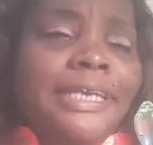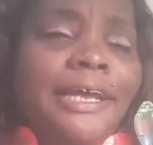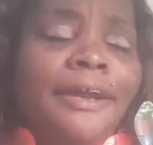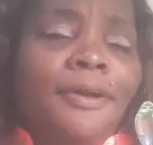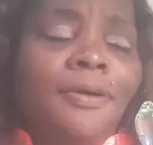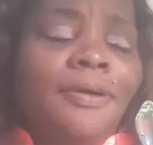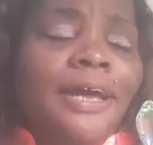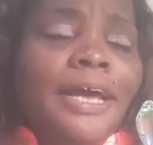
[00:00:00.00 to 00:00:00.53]

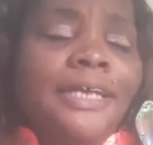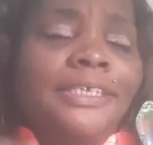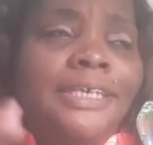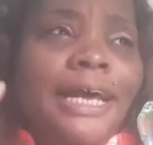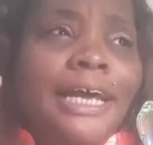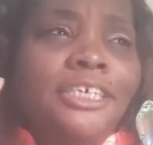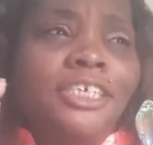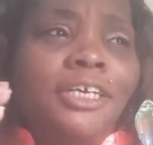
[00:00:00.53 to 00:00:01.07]
later
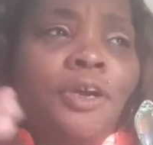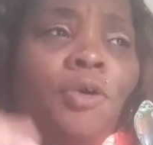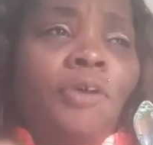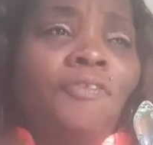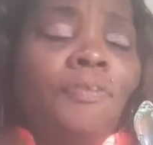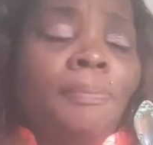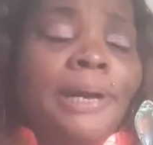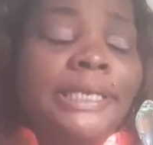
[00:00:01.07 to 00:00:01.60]
to actually know
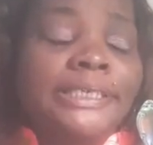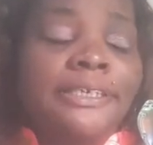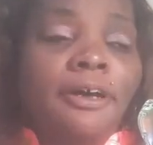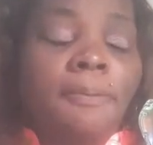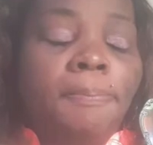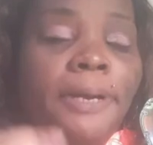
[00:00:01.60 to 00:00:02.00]
him for myself,